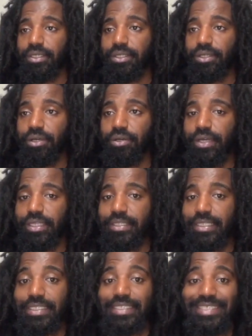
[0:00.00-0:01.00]
you know,
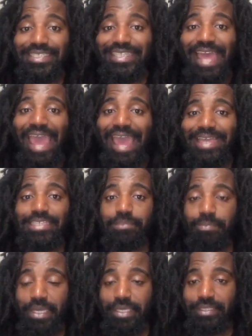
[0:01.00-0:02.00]
and this is the
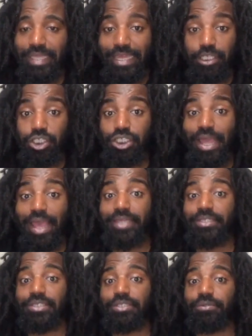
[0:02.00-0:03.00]
aspect that
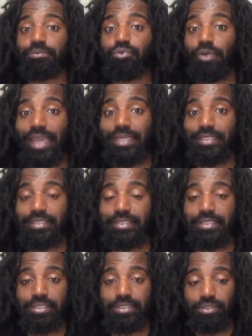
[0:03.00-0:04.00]
shines the
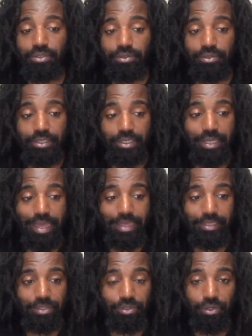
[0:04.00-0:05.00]
brightest. These are the,
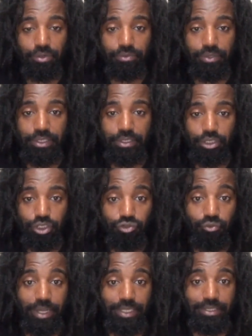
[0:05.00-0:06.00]
you know, the
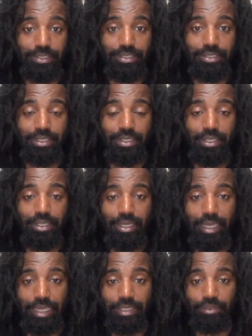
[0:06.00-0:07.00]
traits.
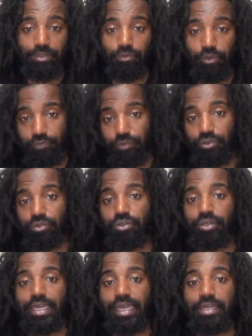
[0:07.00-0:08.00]
And if you
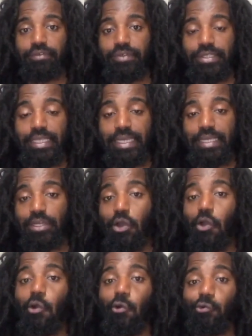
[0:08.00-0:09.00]
look at everything in a
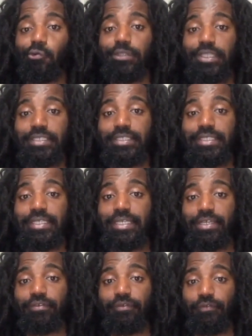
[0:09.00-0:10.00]

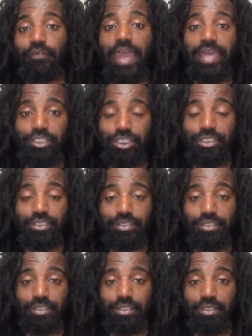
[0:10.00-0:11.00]
holistic
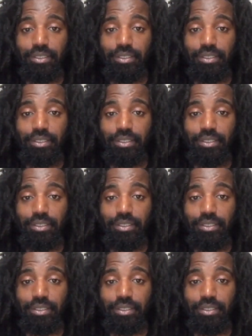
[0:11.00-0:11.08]
fashion,